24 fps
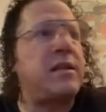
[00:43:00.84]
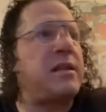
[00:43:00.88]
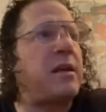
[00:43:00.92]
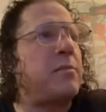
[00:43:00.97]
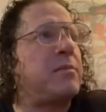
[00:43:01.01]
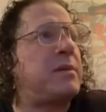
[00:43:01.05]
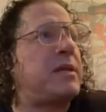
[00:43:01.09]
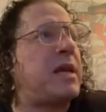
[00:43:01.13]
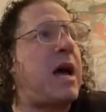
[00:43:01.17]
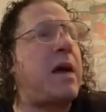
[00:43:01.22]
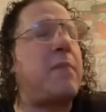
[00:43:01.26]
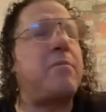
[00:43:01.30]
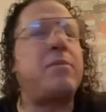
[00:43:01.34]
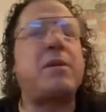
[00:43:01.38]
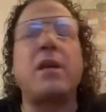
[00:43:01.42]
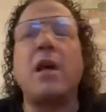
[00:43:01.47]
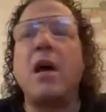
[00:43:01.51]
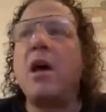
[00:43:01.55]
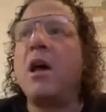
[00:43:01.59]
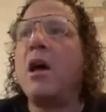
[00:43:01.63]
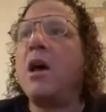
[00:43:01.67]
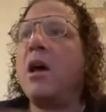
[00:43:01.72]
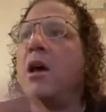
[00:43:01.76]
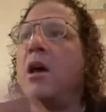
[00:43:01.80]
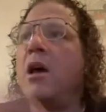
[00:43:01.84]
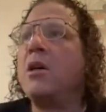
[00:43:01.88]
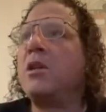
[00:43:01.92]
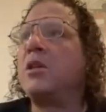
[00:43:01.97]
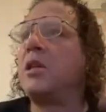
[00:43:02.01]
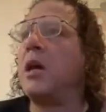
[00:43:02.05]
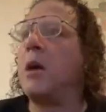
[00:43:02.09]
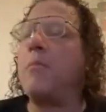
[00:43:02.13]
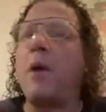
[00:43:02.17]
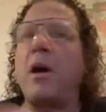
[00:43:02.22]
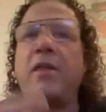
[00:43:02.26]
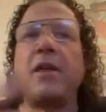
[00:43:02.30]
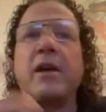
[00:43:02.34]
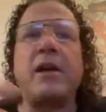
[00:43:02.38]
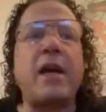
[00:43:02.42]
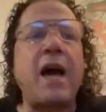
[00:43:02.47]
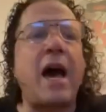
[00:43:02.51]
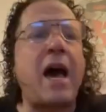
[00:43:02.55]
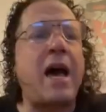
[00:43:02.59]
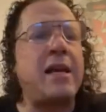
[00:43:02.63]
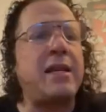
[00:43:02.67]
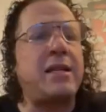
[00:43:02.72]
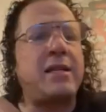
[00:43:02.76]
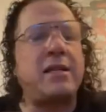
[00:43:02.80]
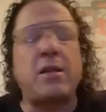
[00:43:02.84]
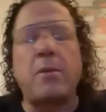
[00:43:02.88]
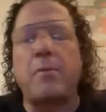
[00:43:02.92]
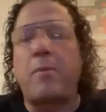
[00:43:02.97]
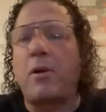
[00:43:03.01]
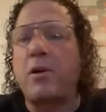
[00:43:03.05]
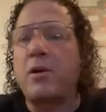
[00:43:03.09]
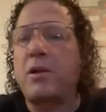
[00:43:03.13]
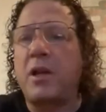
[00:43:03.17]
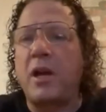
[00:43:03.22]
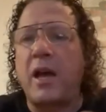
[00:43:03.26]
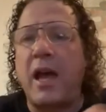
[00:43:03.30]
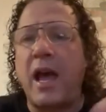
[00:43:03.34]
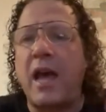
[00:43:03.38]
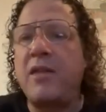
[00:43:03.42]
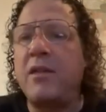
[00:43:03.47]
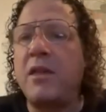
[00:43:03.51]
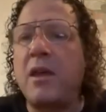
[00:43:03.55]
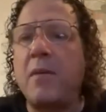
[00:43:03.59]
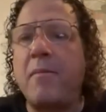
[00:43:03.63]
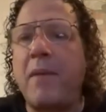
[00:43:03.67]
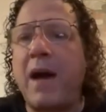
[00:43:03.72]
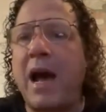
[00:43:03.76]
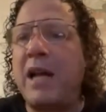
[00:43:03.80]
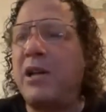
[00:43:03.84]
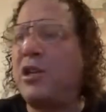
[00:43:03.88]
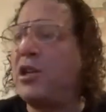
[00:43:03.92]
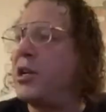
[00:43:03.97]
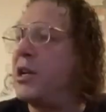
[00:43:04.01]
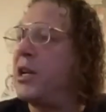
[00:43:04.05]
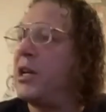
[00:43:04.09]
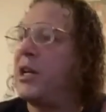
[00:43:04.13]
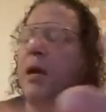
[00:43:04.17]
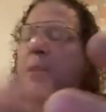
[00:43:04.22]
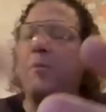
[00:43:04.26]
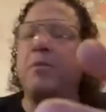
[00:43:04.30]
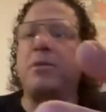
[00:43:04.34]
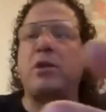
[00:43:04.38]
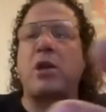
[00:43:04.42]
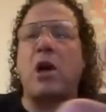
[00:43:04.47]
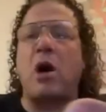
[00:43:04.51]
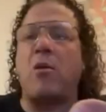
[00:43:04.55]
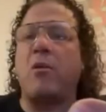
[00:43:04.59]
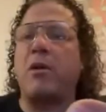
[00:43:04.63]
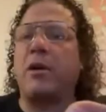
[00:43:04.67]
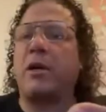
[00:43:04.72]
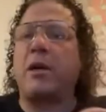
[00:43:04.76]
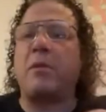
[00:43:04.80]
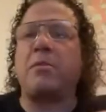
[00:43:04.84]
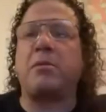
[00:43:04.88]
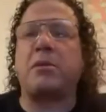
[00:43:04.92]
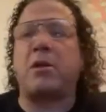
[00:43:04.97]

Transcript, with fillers: sometimes some other guy's supposed to end the match and he keeps going.